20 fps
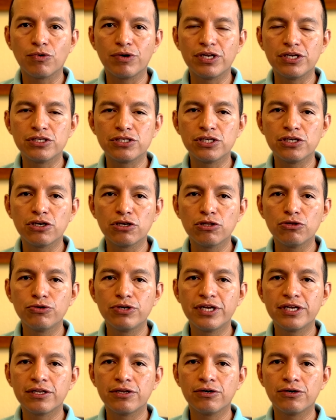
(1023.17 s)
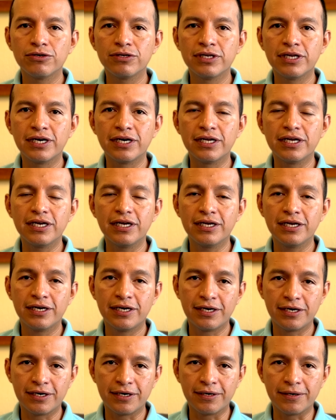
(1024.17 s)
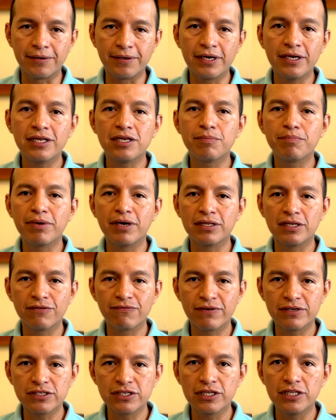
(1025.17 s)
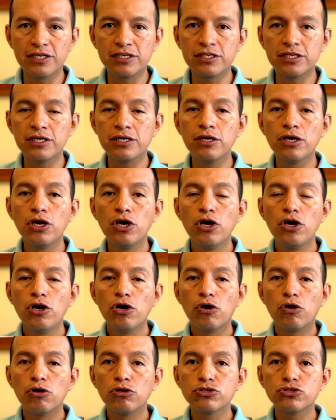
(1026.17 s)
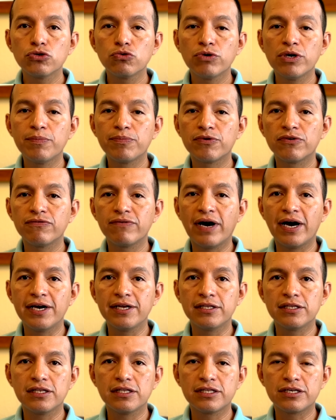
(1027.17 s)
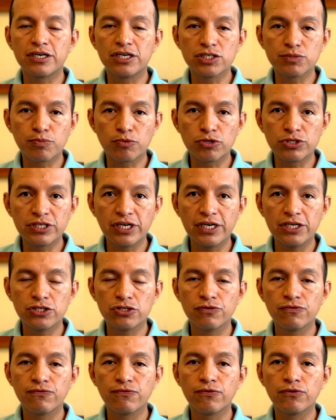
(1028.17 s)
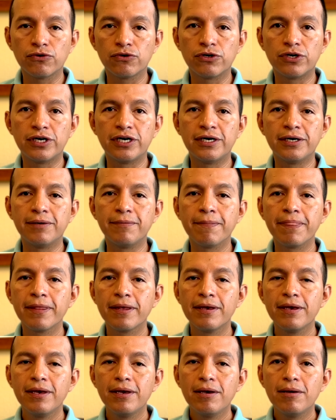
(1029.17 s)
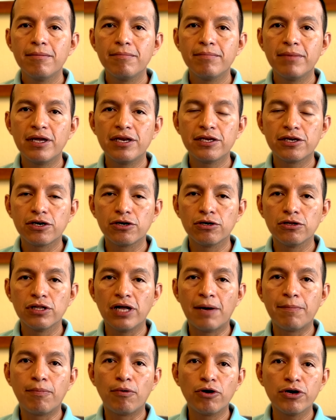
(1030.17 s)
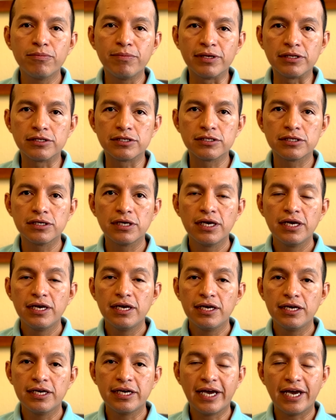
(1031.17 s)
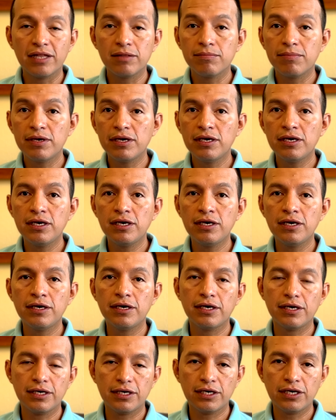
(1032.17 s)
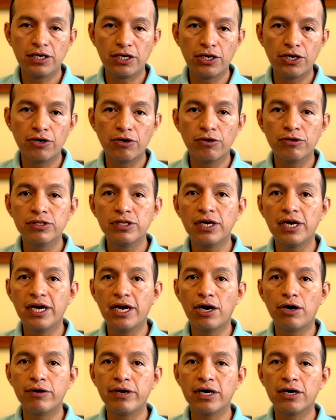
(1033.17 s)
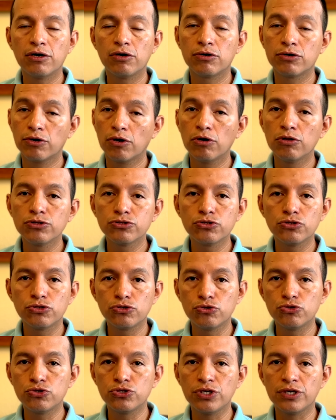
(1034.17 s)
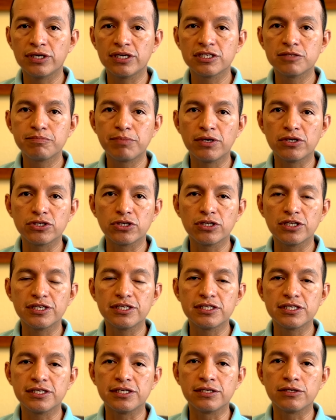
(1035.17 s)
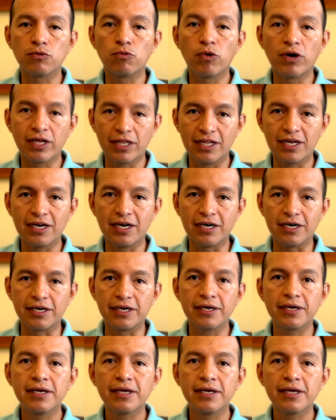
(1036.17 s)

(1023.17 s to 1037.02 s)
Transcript: what is included on the independent facility. Also, we provide transportation for medical appointments. It can be here on the area or also to see a specialist in Guadalajara.